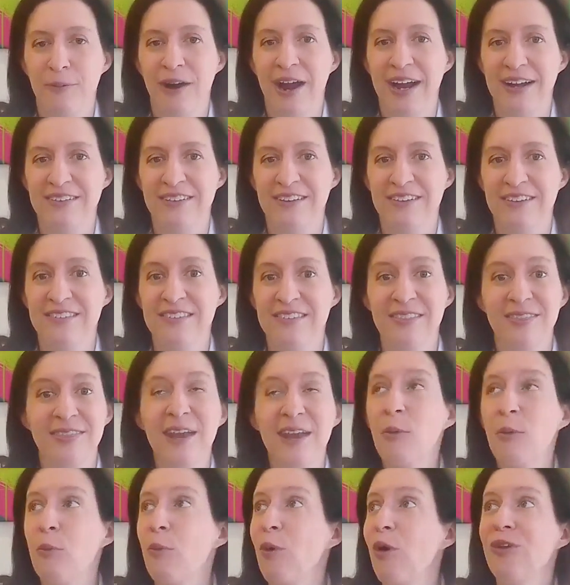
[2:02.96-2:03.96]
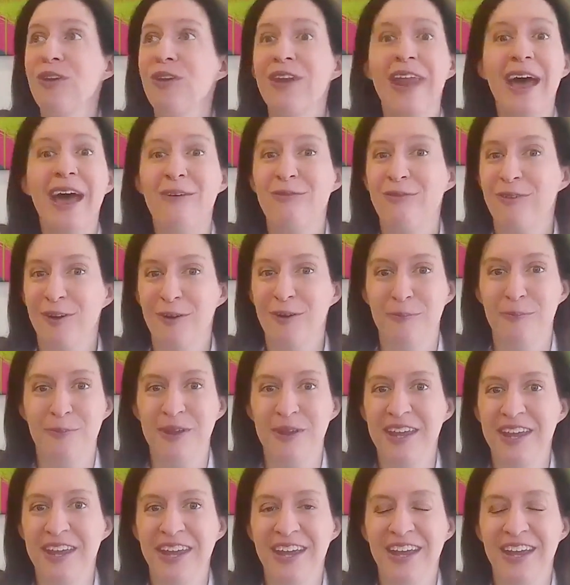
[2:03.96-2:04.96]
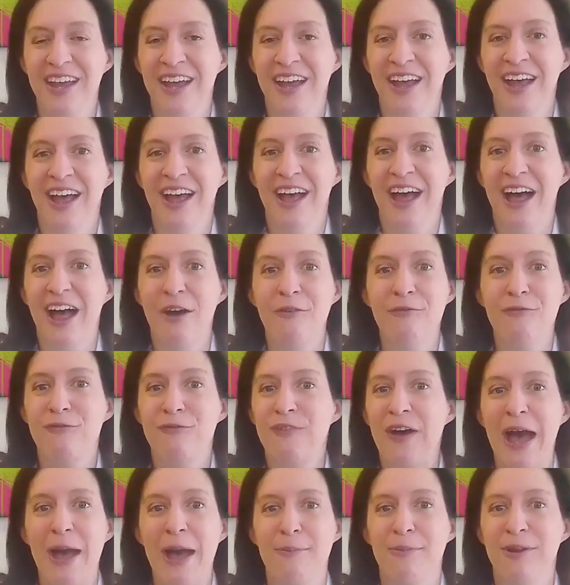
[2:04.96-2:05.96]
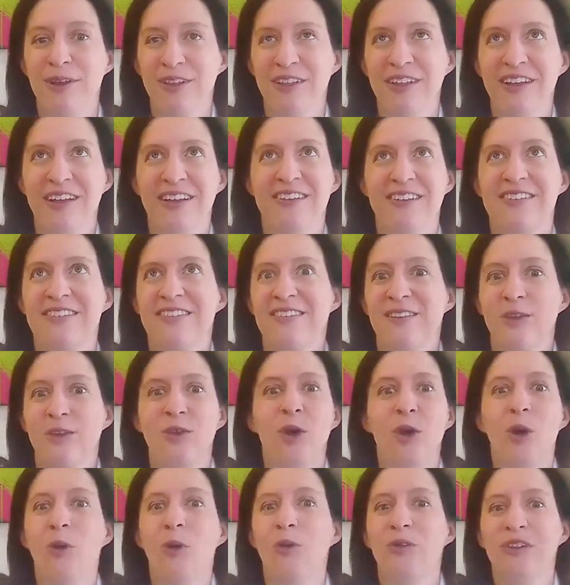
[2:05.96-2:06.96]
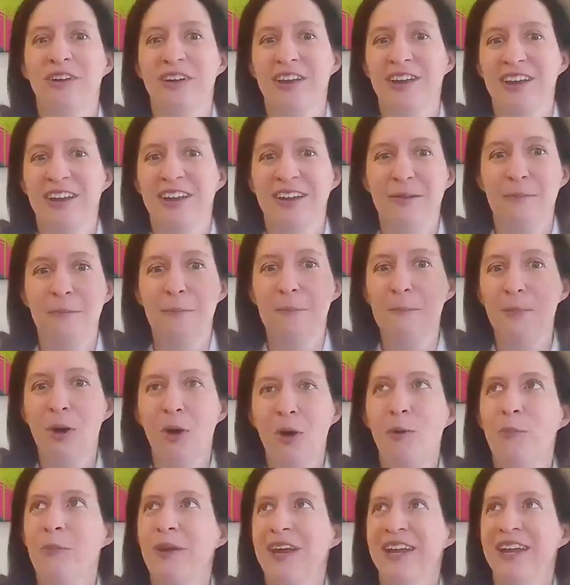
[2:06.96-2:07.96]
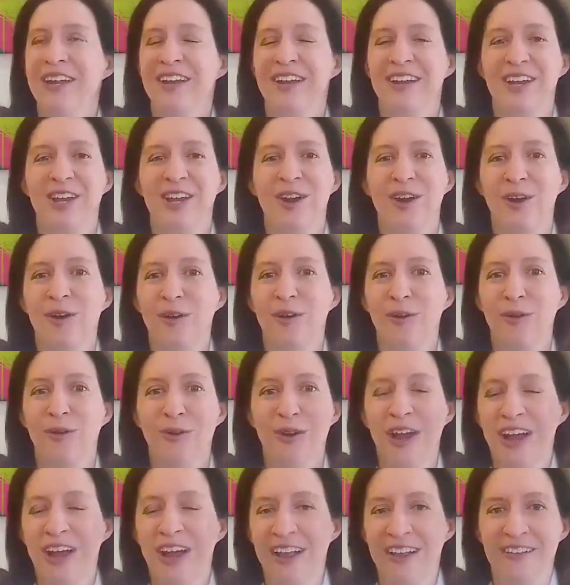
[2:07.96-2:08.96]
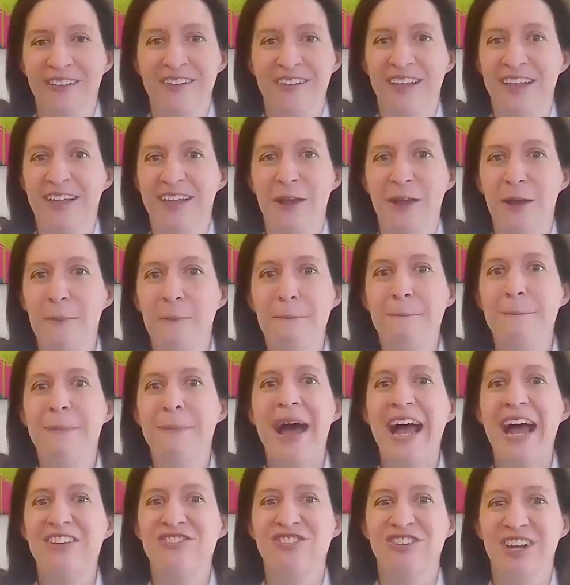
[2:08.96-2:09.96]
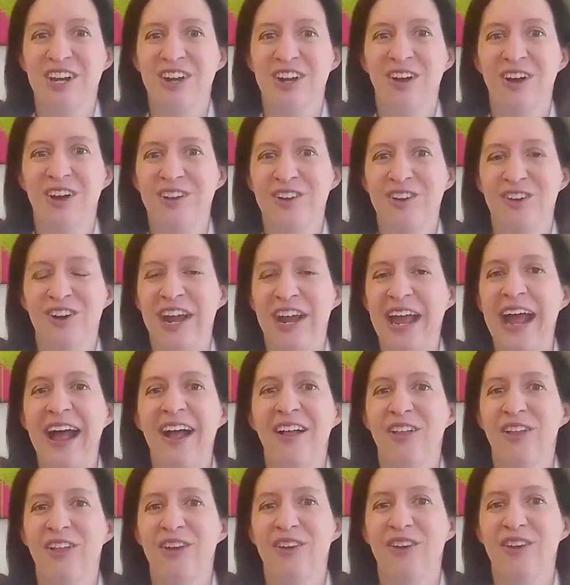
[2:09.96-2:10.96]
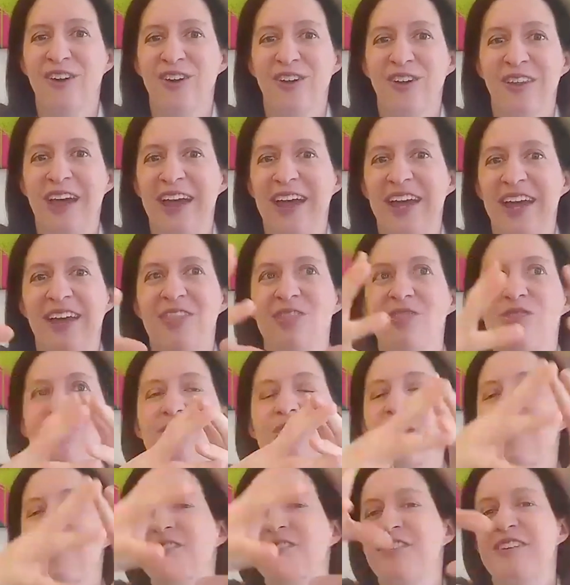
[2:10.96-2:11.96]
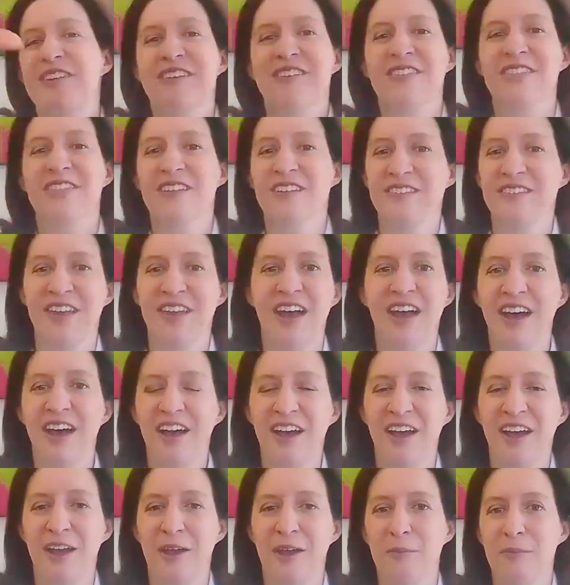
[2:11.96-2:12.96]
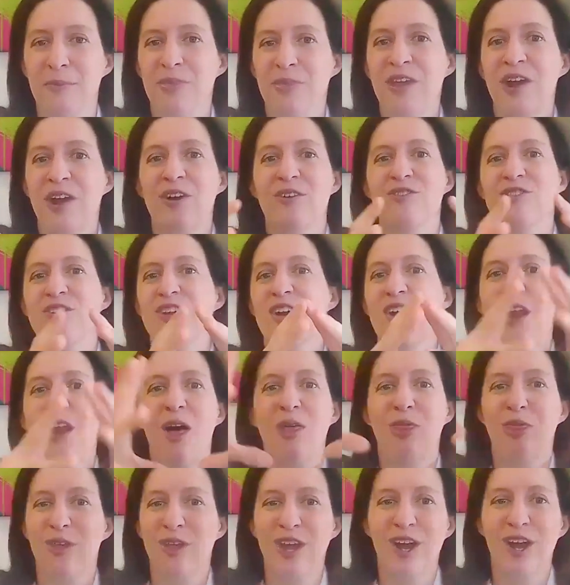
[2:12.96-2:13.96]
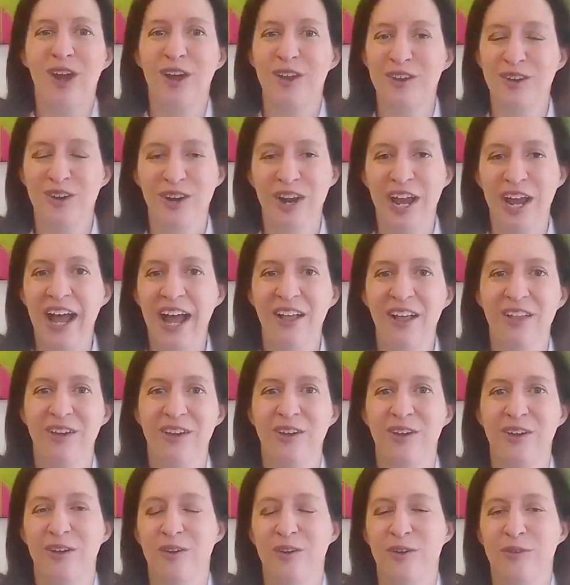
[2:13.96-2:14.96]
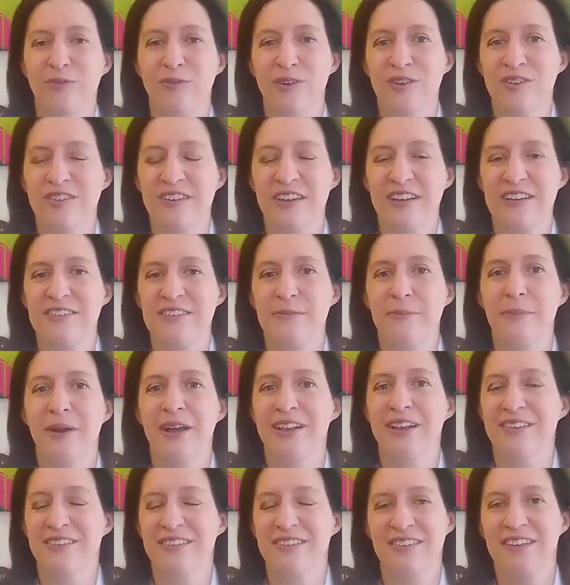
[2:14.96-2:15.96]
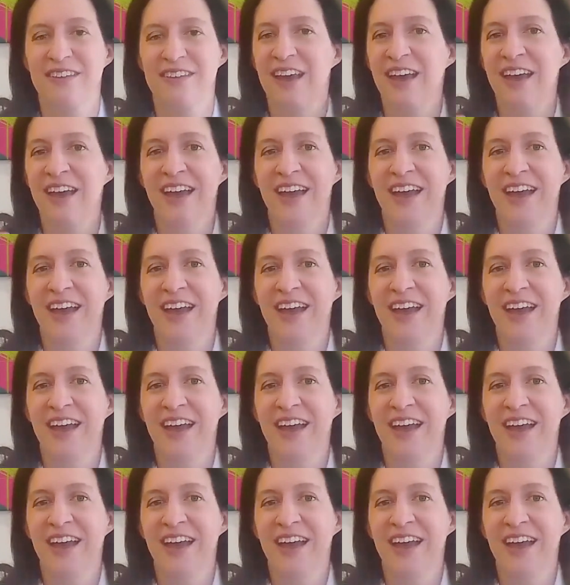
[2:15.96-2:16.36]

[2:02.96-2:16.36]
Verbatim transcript: practice there will never be a fabulous golden moment you know uh, magic on your calendar like this is the time there's nothing on your calendar for 6 months